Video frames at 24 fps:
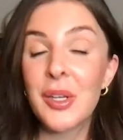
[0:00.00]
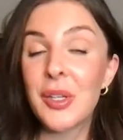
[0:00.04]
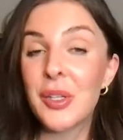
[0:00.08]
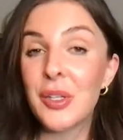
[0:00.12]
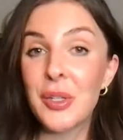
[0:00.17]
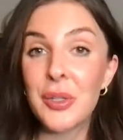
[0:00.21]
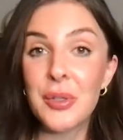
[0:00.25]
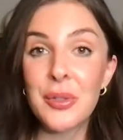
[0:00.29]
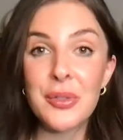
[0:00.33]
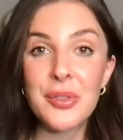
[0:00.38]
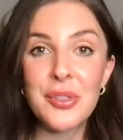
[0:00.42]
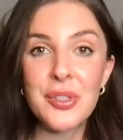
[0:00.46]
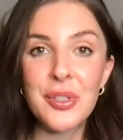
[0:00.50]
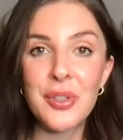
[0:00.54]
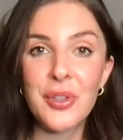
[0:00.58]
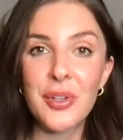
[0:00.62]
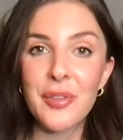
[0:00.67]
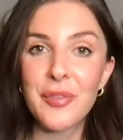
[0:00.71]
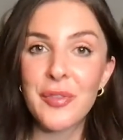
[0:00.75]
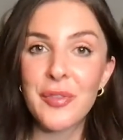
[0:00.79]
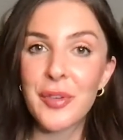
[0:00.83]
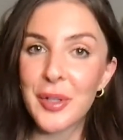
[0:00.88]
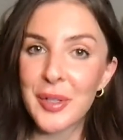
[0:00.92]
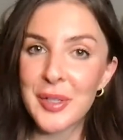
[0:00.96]
used to their
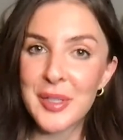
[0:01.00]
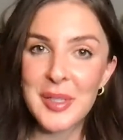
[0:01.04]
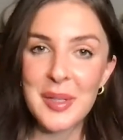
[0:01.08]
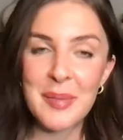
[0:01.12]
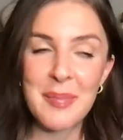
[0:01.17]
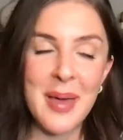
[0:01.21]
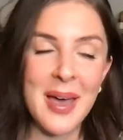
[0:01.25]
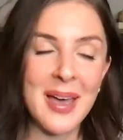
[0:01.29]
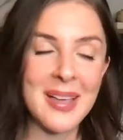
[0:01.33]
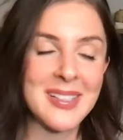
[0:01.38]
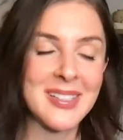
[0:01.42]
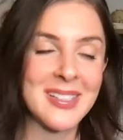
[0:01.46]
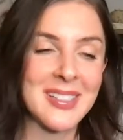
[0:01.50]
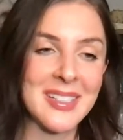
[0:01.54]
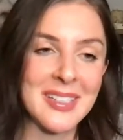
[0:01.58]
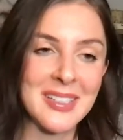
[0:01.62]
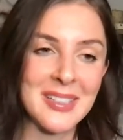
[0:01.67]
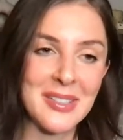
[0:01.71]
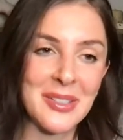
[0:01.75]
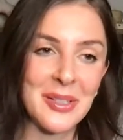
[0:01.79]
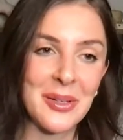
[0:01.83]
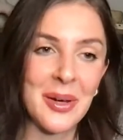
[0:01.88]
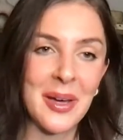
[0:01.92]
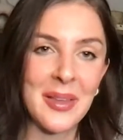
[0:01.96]
fullest capacity.
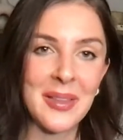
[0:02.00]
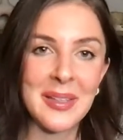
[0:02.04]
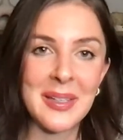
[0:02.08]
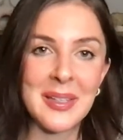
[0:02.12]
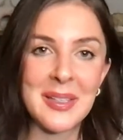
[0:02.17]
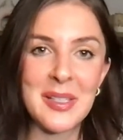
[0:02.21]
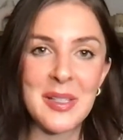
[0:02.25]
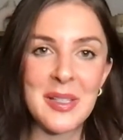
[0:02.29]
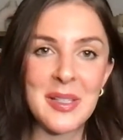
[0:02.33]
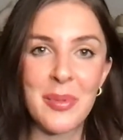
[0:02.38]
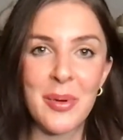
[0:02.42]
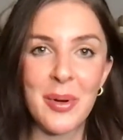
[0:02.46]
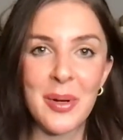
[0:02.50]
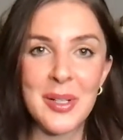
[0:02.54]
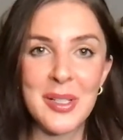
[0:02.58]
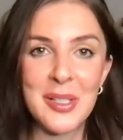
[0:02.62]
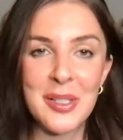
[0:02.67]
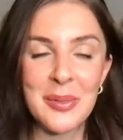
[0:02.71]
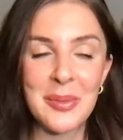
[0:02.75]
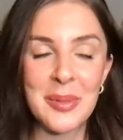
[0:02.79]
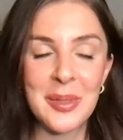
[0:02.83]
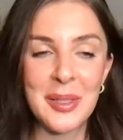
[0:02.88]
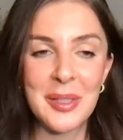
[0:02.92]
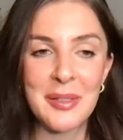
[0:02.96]
So I think it's important
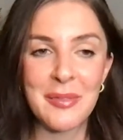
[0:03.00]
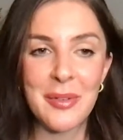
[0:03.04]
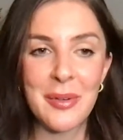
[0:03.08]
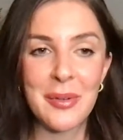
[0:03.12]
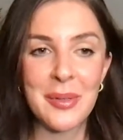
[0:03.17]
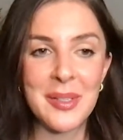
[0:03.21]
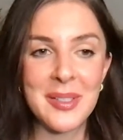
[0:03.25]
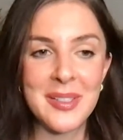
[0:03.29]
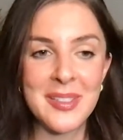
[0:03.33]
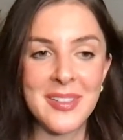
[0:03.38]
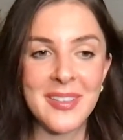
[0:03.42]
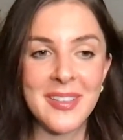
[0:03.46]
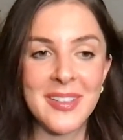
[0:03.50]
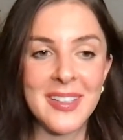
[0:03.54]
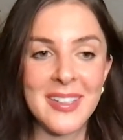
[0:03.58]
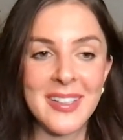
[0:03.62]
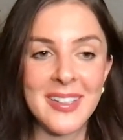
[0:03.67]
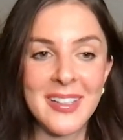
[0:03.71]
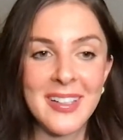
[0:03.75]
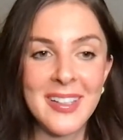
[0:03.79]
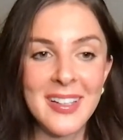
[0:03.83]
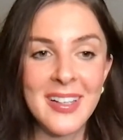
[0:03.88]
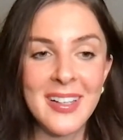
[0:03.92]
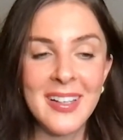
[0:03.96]
to really focus on